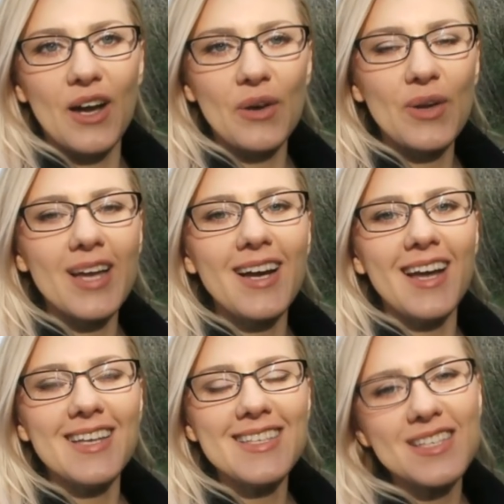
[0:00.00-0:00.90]
Okay
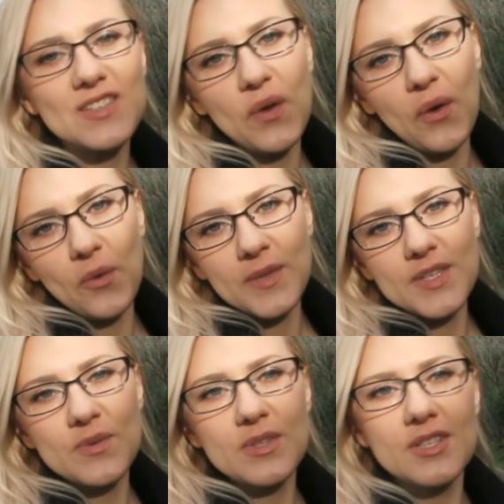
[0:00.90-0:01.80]
guys, so I hope
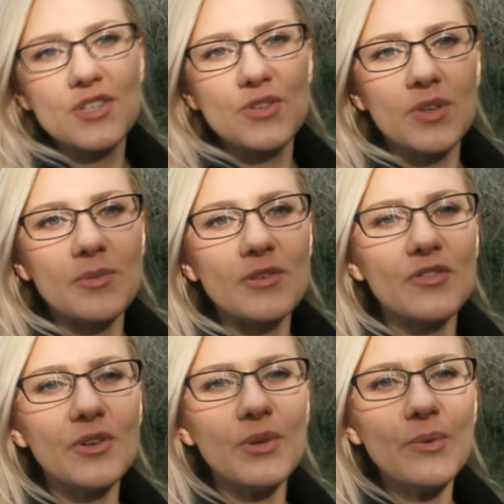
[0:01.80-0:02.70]
this was enjoyable
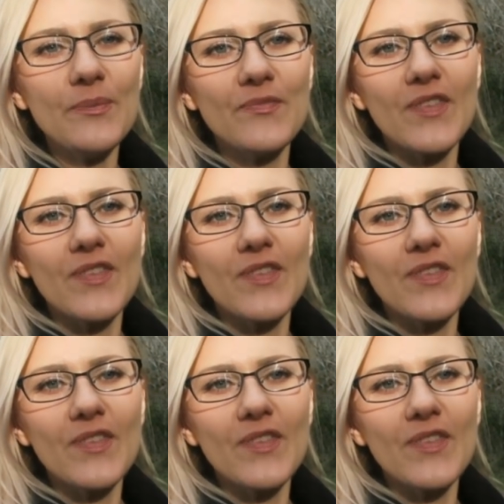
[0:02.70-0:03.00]
for you.